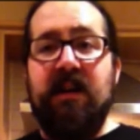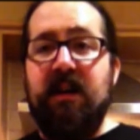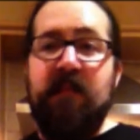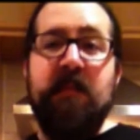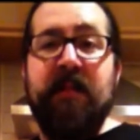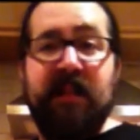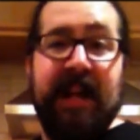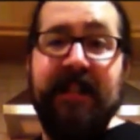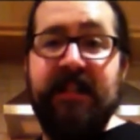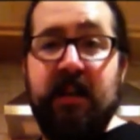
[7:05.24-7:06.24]
Maybe I'll
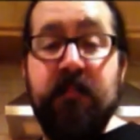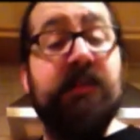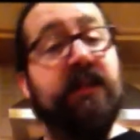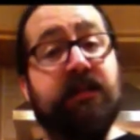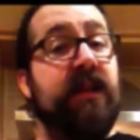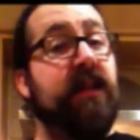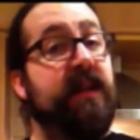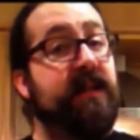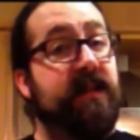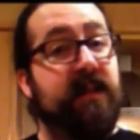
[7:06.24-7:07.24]
add some just for you
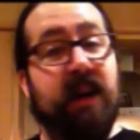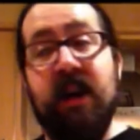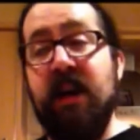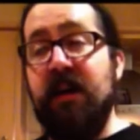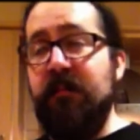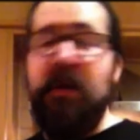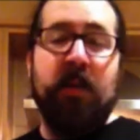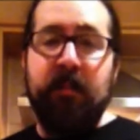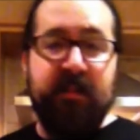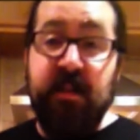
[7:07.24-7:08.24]
guys. It
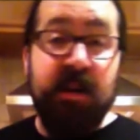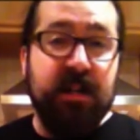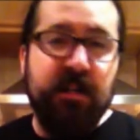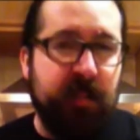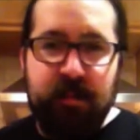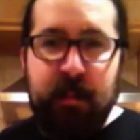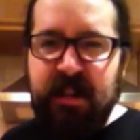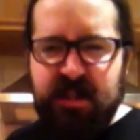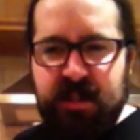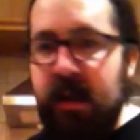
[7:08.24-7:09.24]
won't be for you guys, it'll be for me.
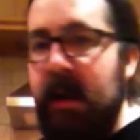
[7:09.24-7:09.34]
Shh.